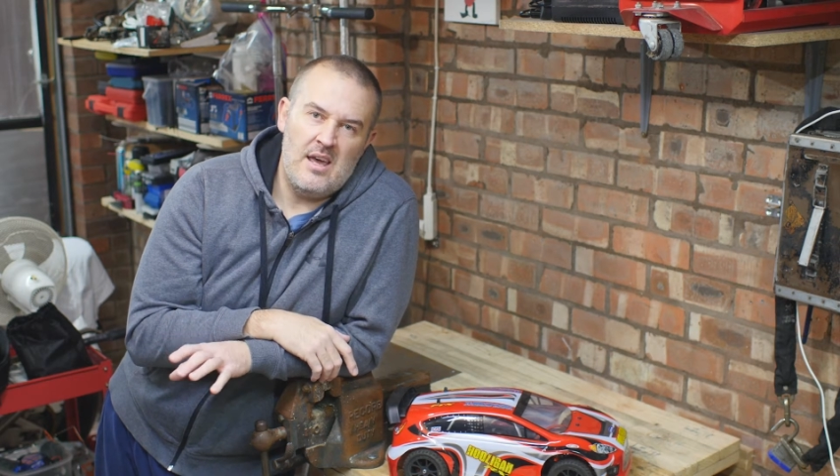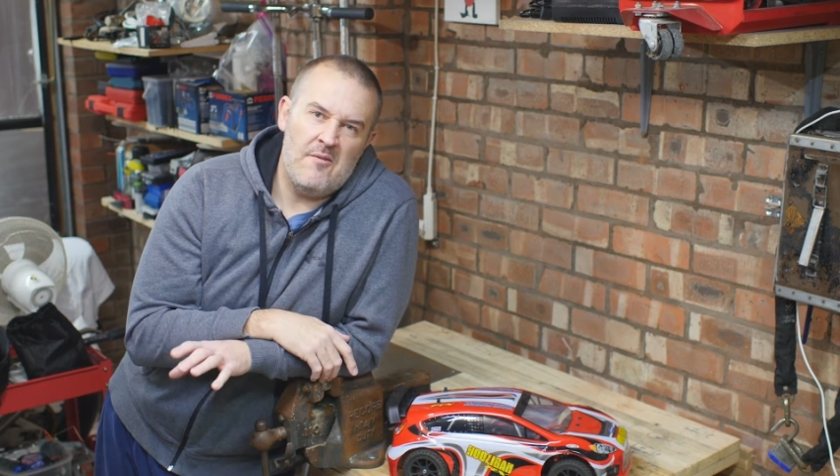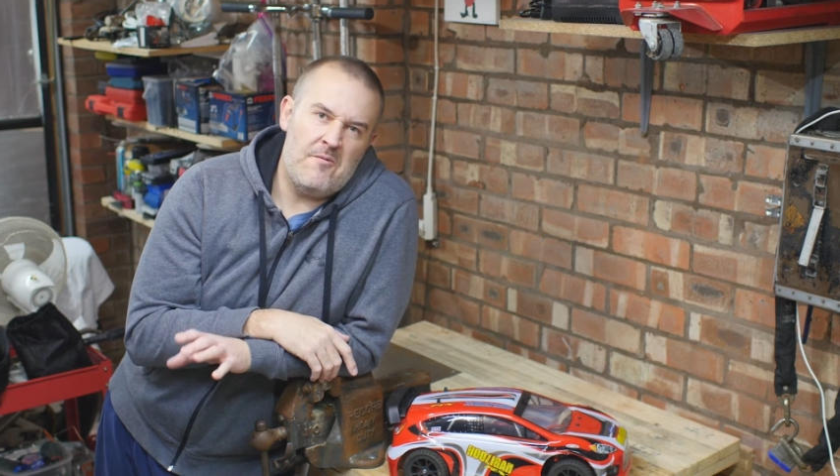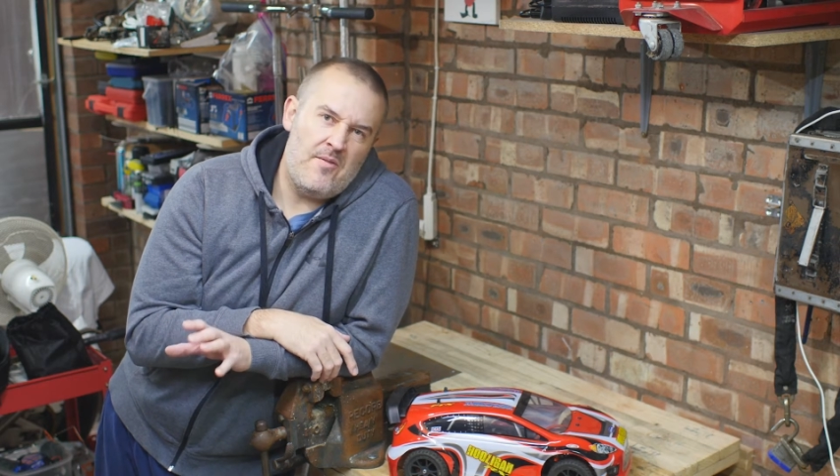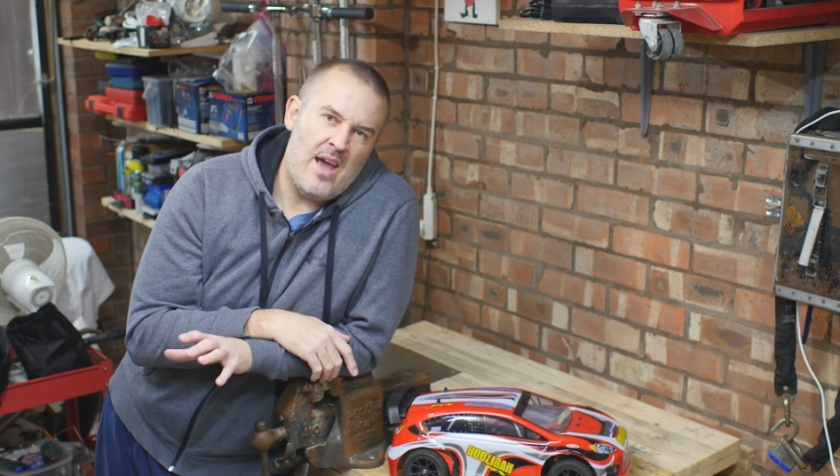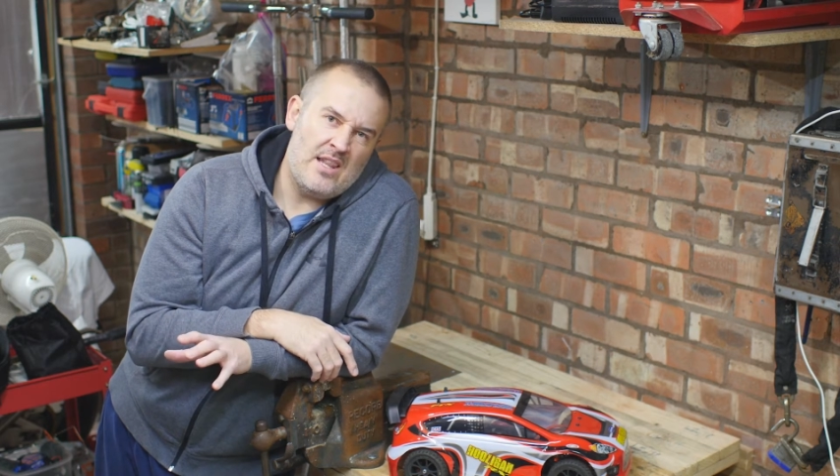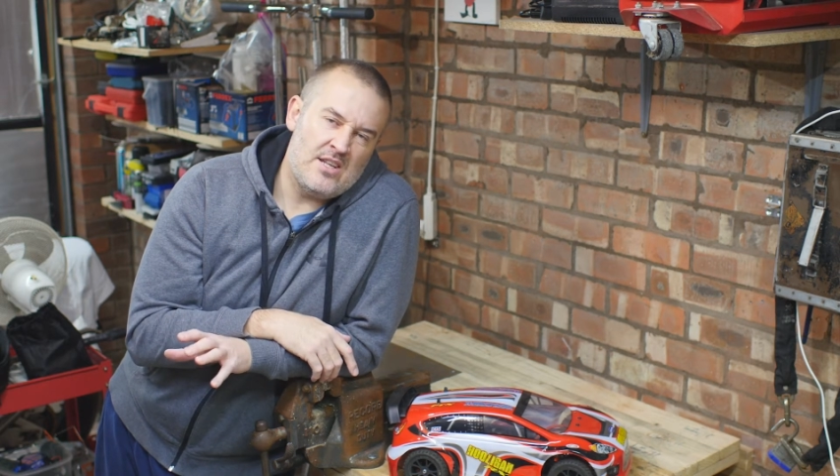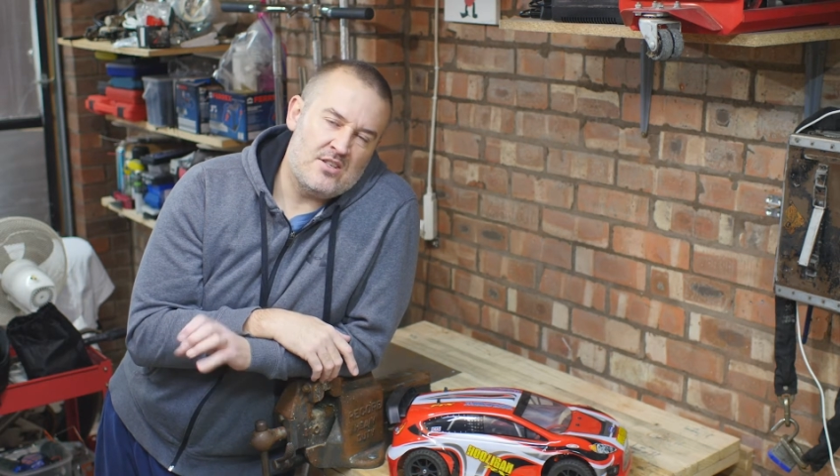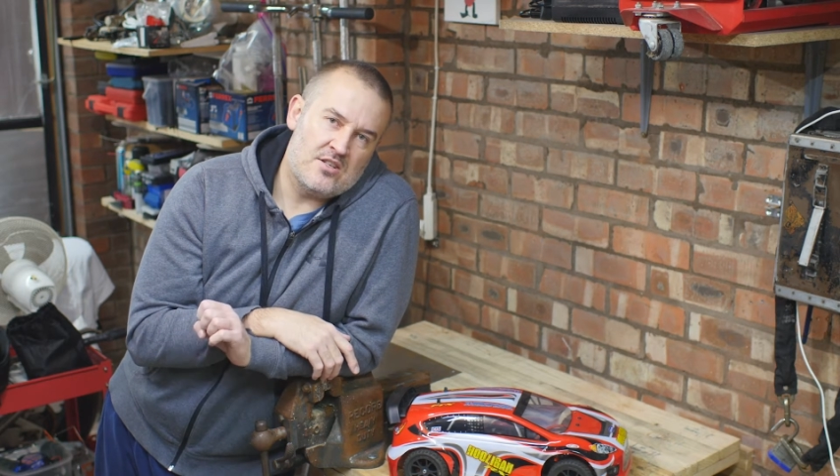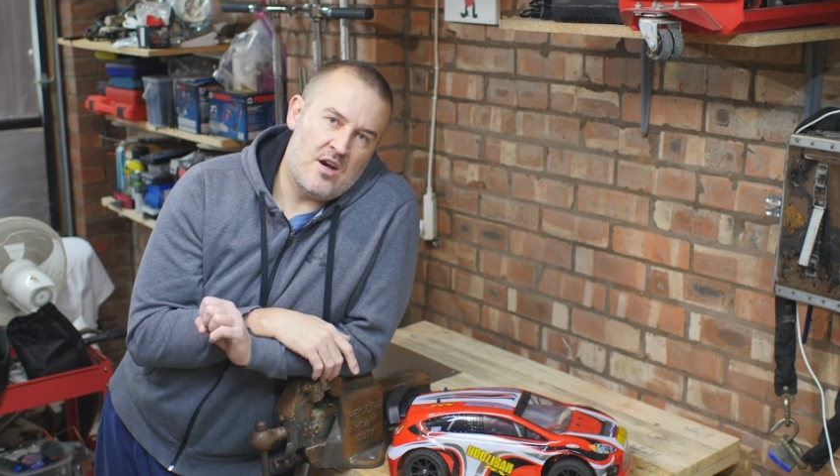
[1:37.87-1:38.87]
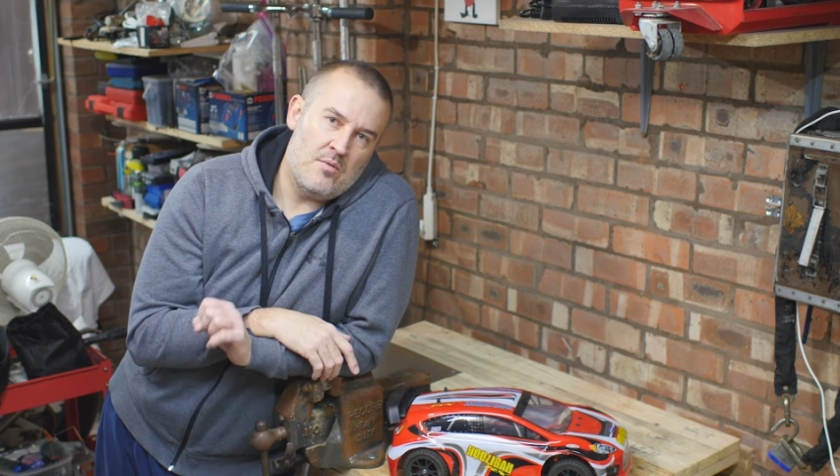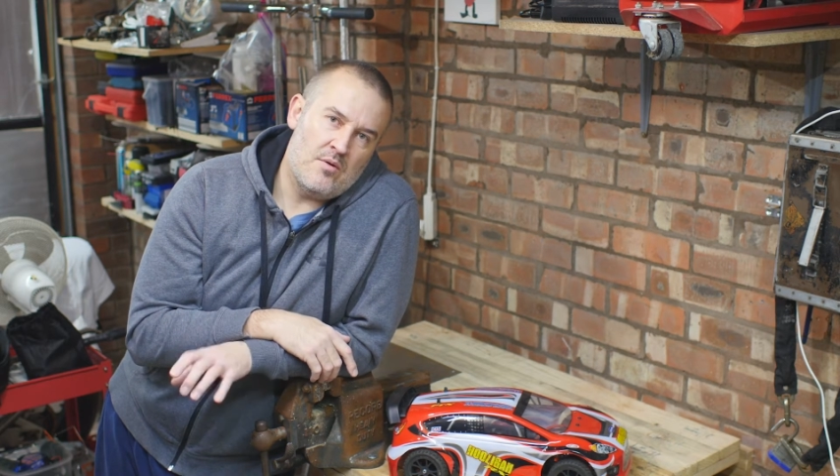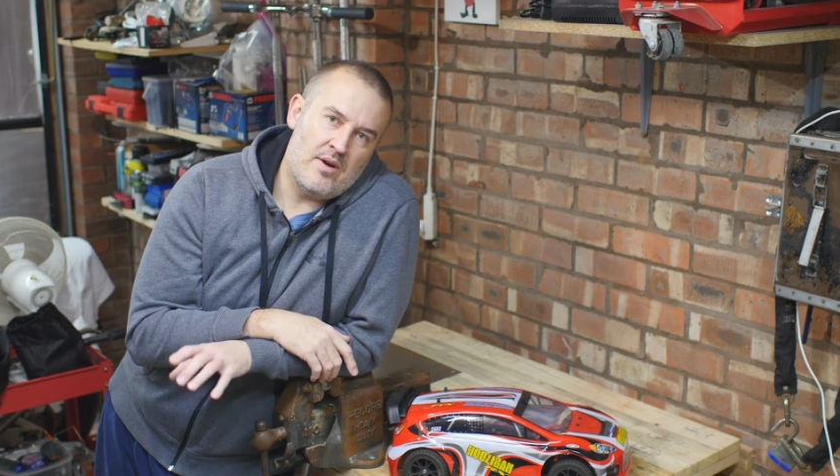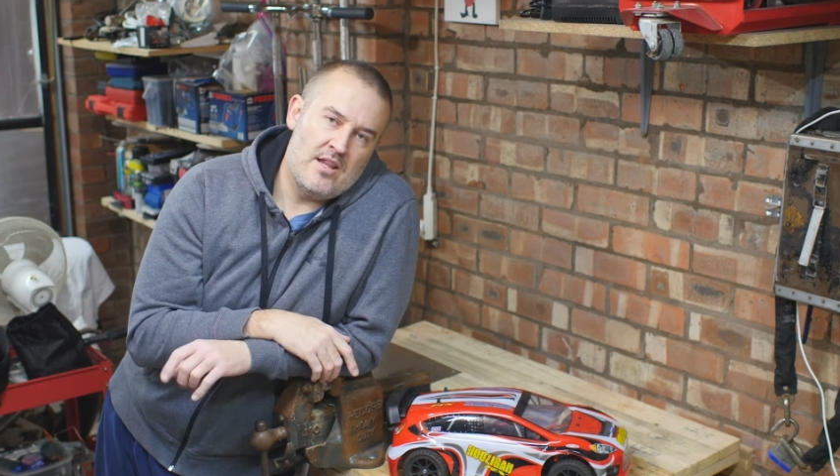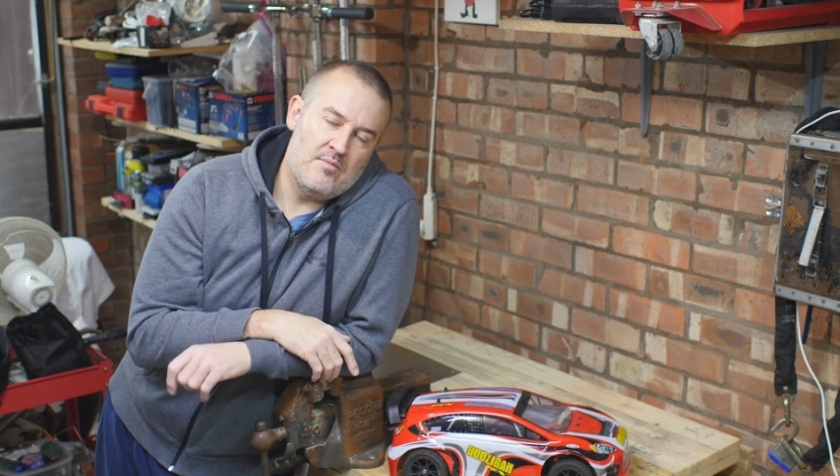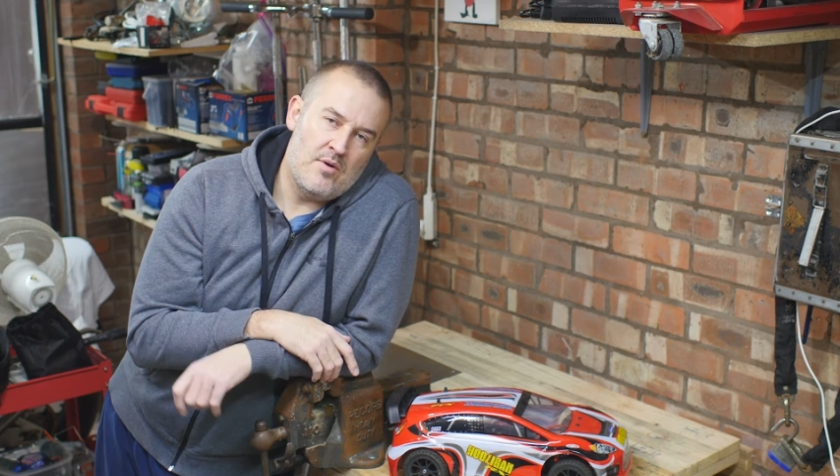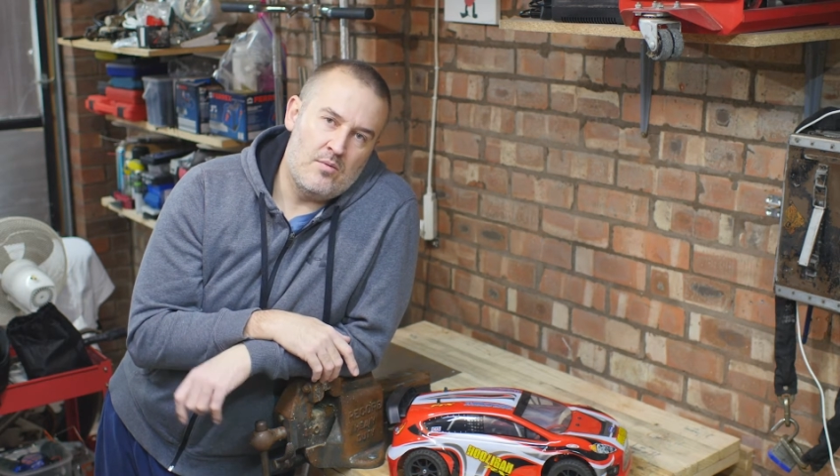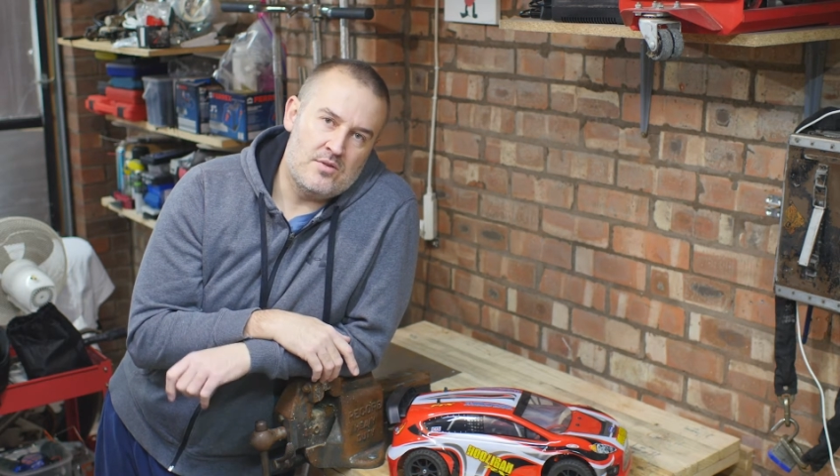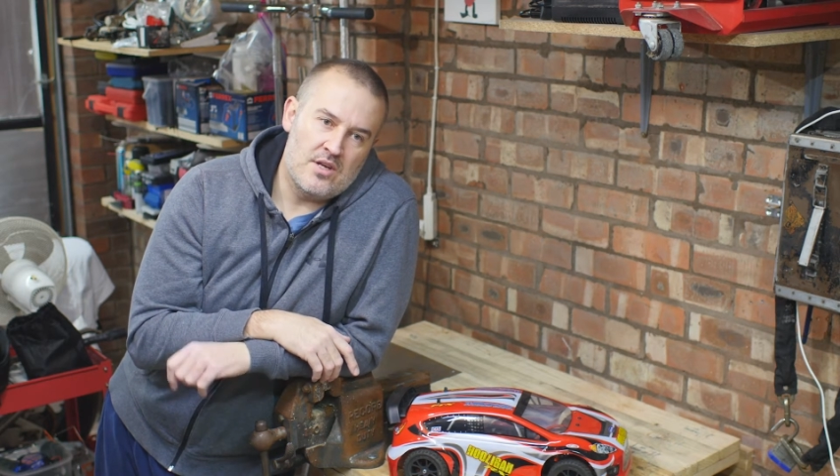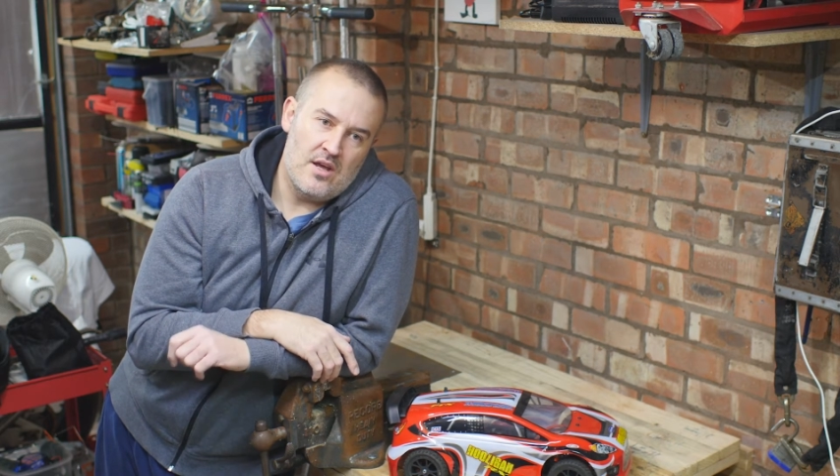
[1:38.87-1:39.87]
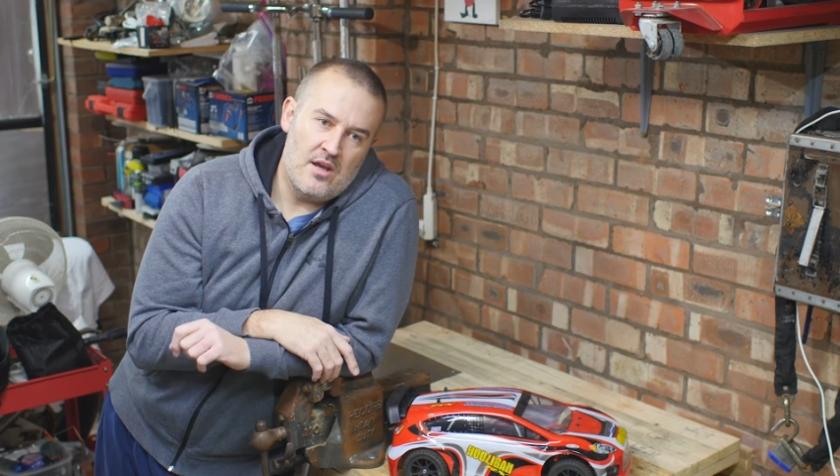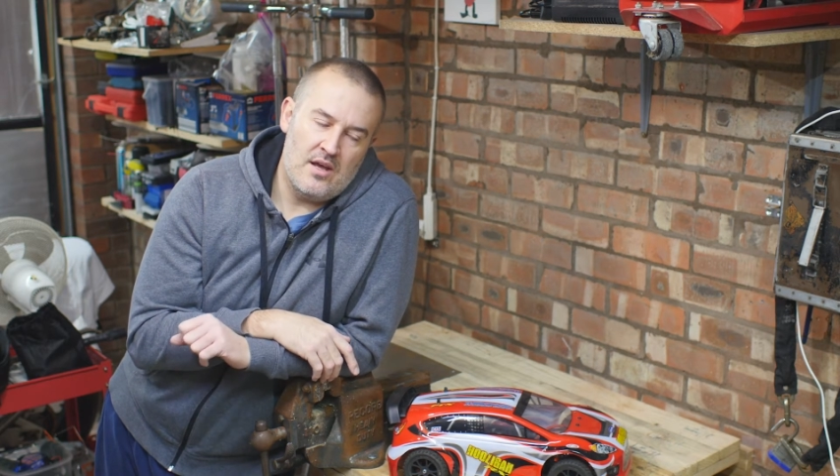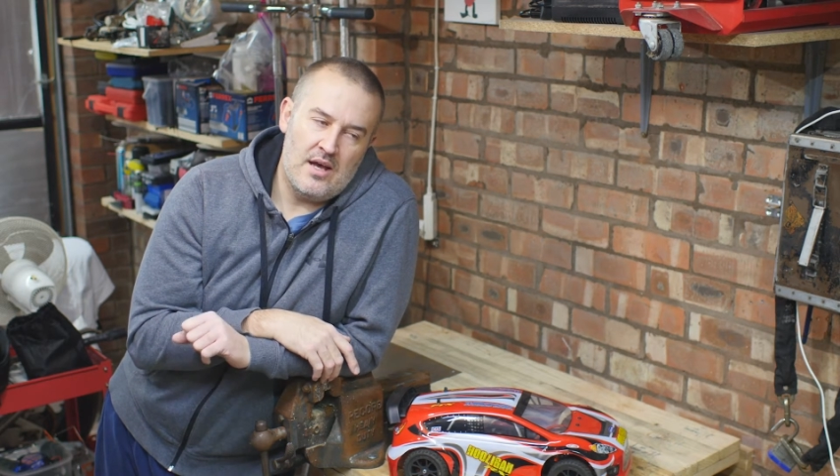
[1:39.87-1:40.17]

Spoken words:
fairly stock. We upgraded the motor